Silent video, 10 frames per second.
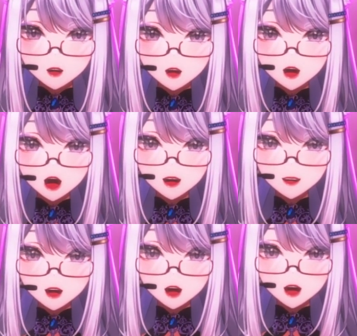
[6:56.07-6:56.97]
way she
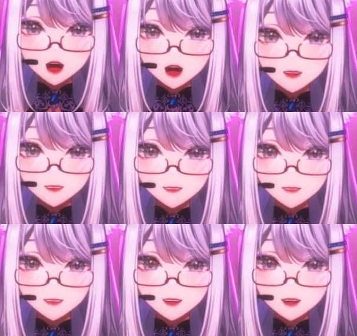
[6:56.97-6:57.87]
knew how, that
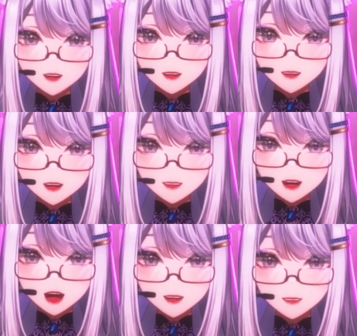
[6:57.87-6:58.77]
she still
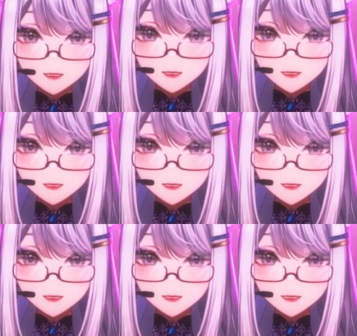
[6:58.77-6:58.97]
cared,